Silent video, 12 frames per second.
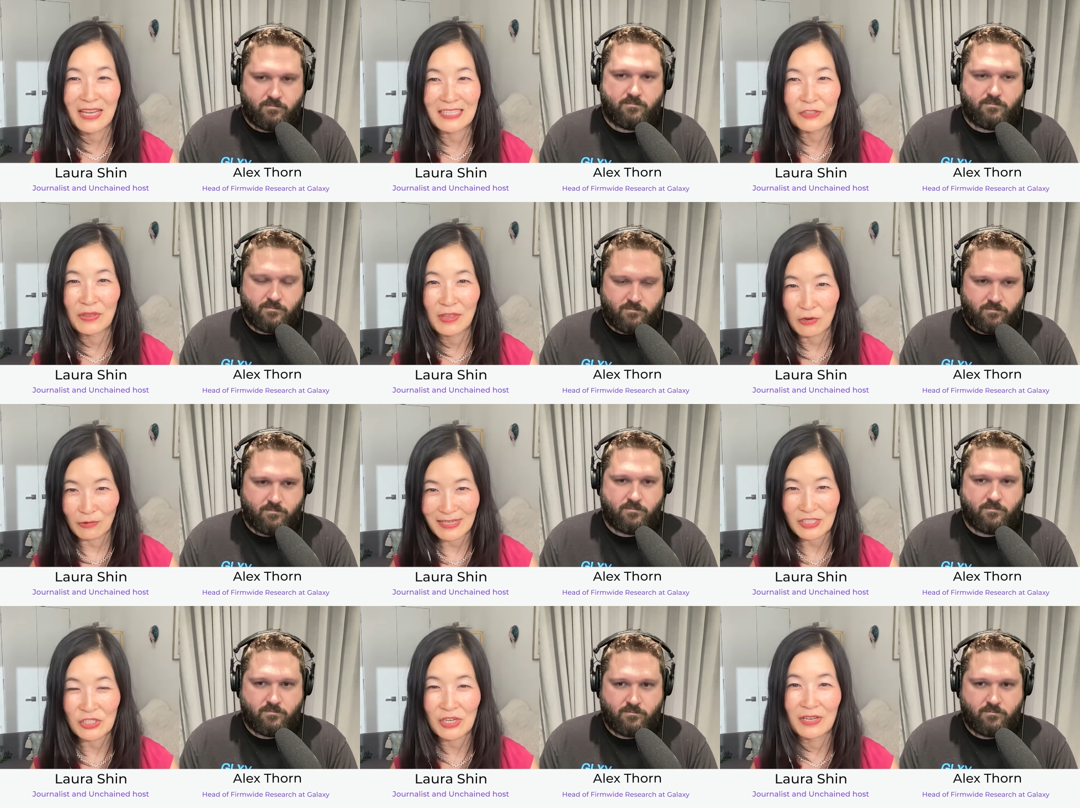Speaker 1: answering the
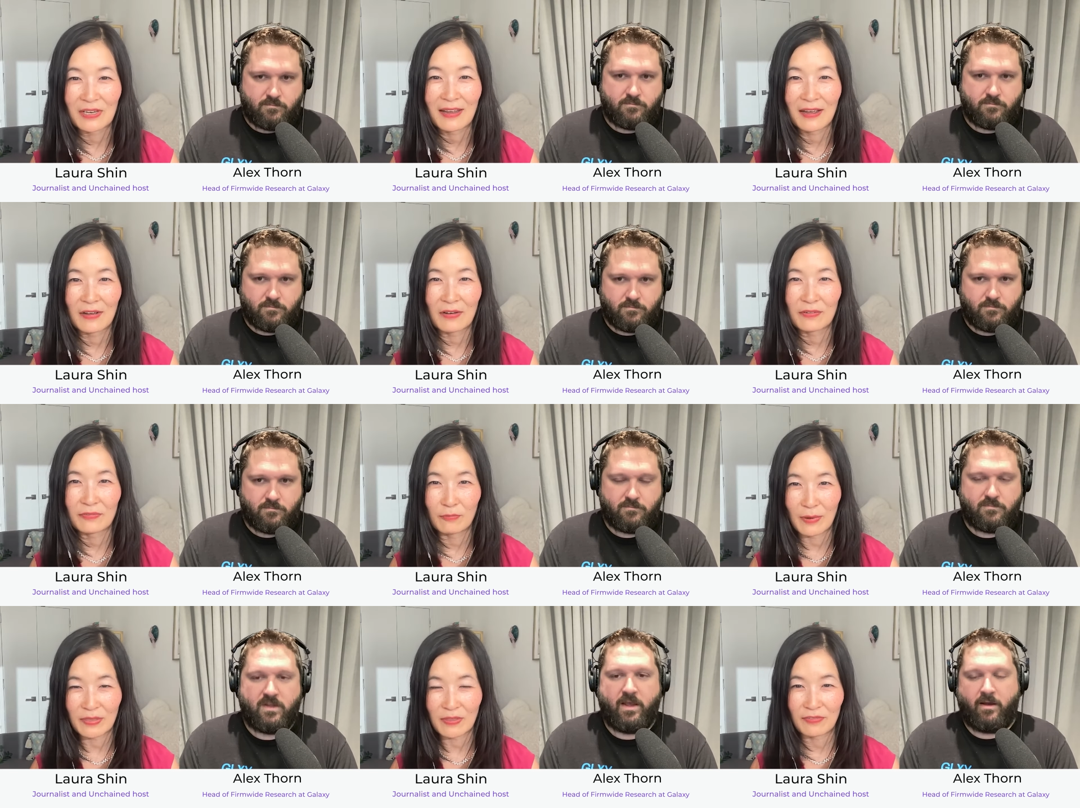question of
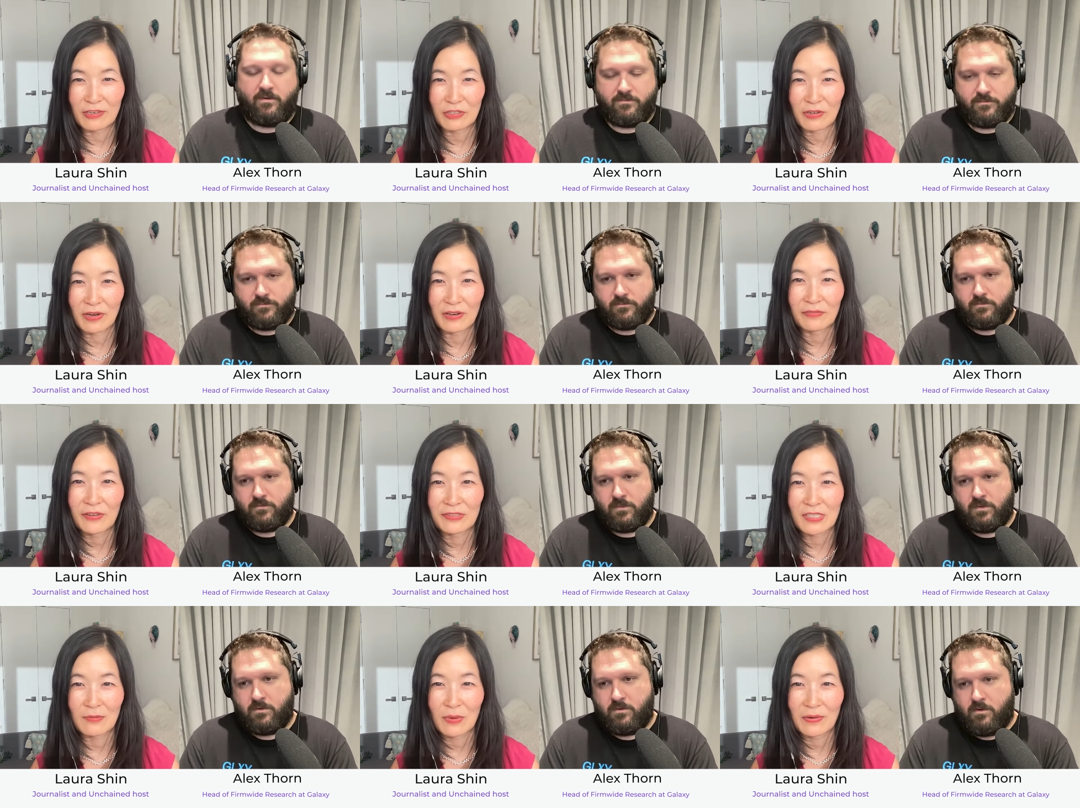what the yeah. future
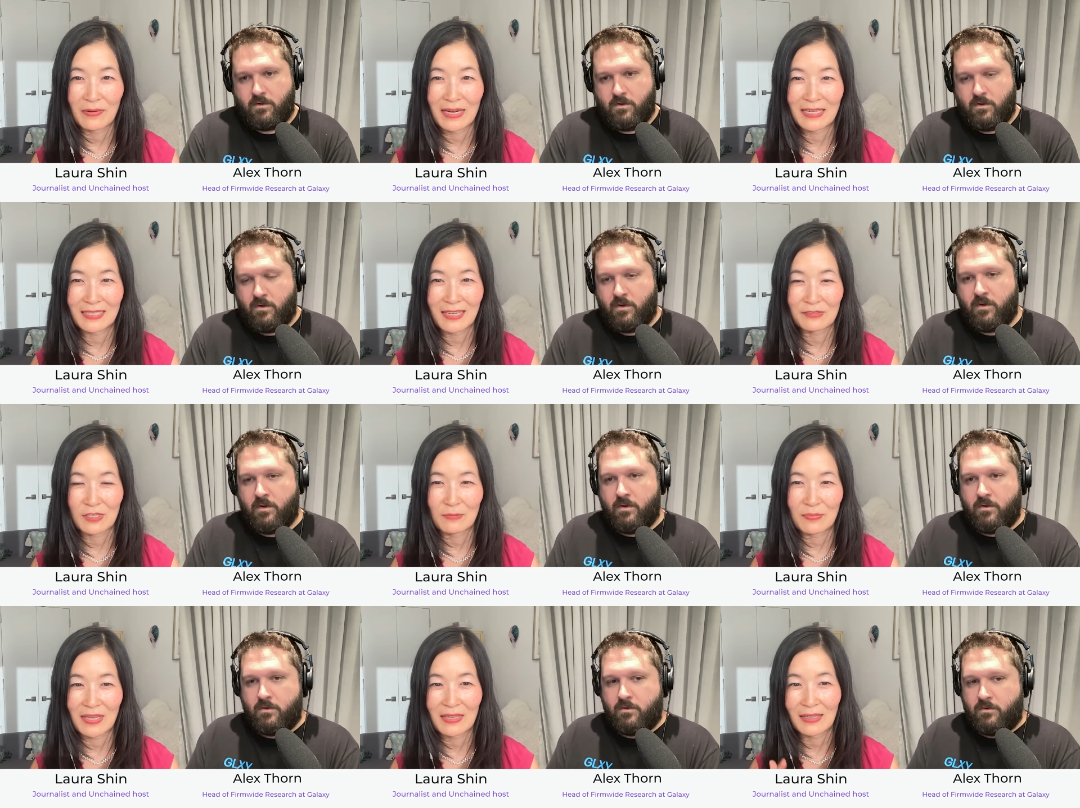inflows into Bitcoin ETFs could
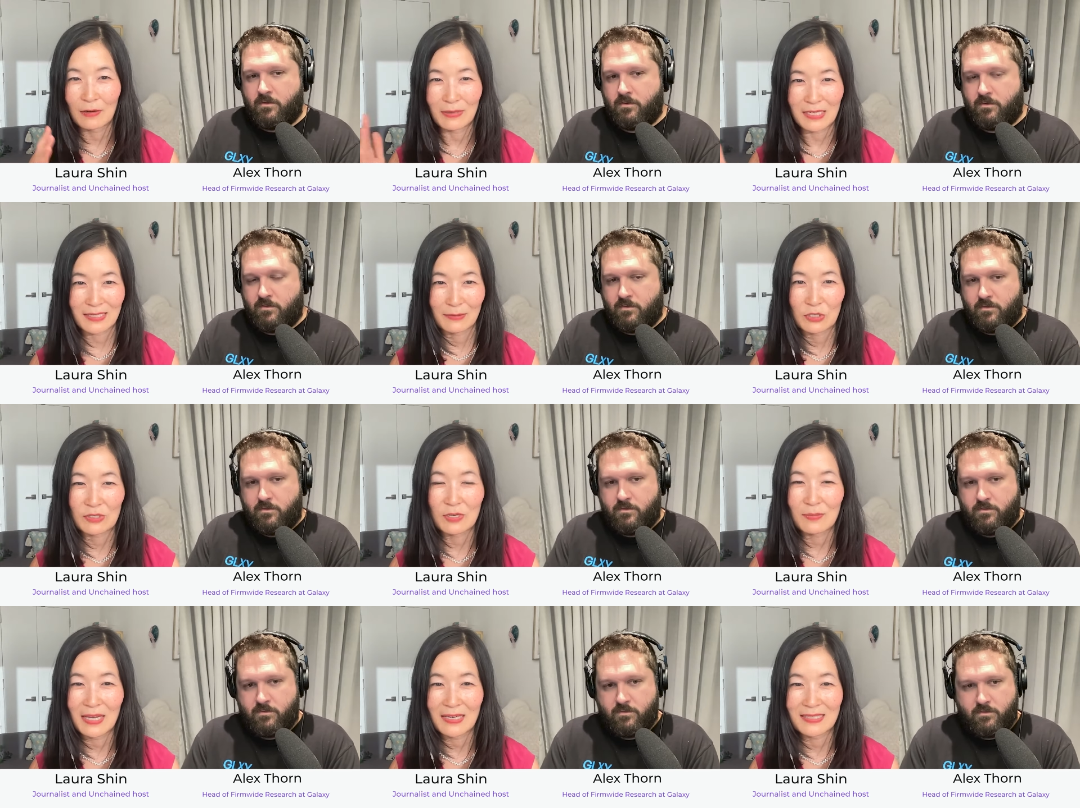be, like what assumptions
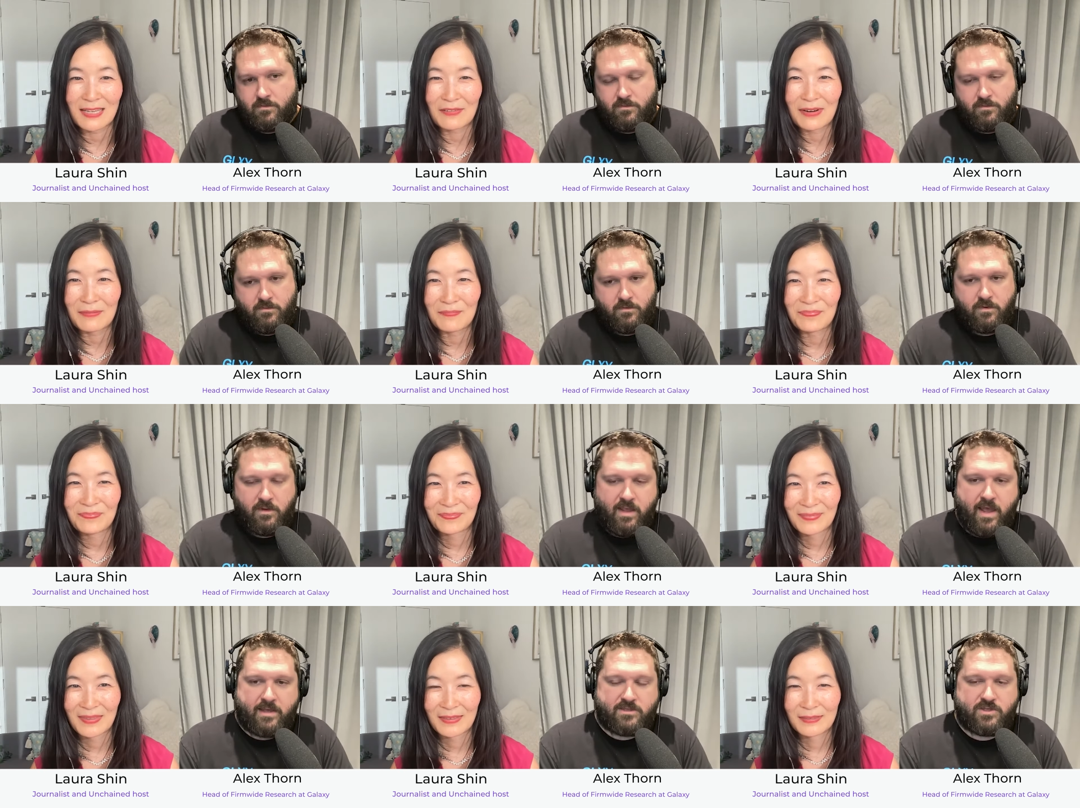you made, et cetera.
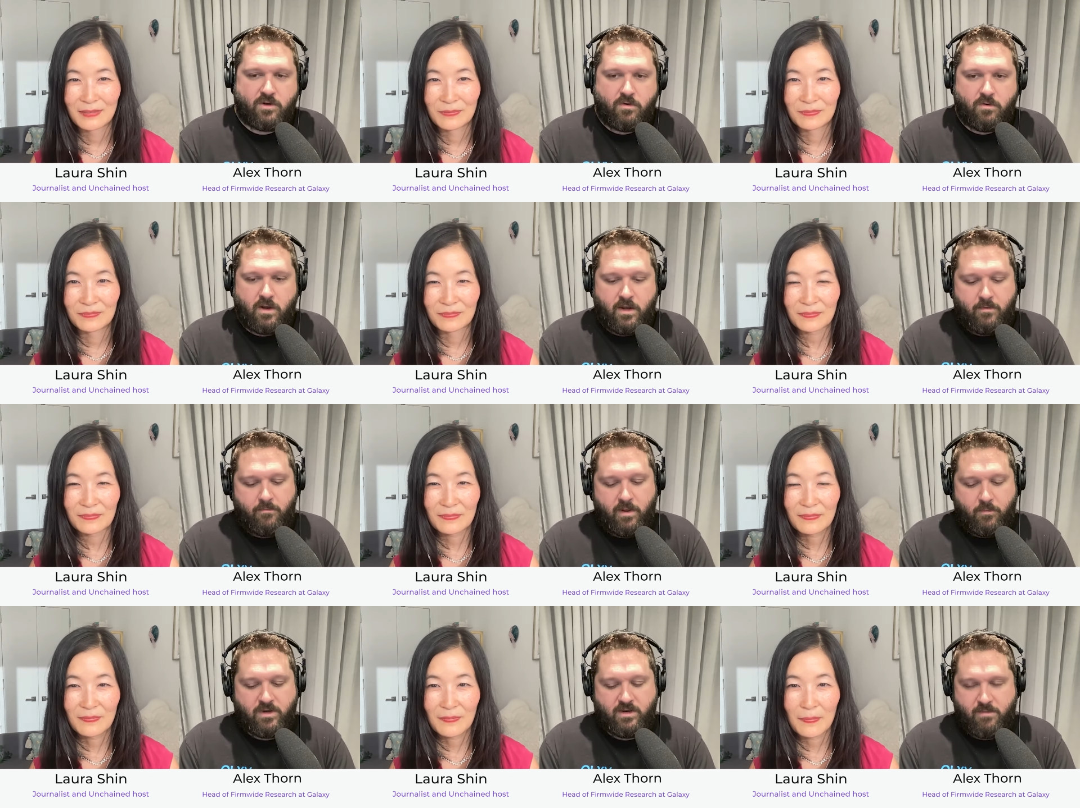
Speaker 2: Yeah. So, um,
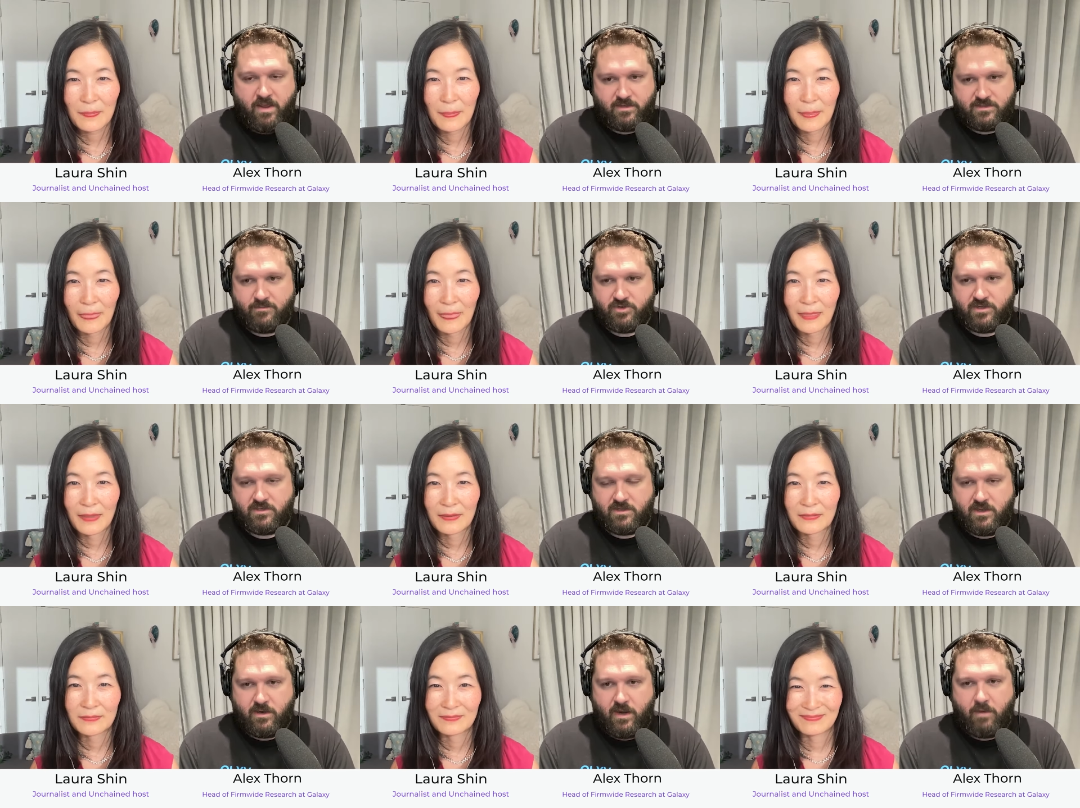and we did make assumptions, and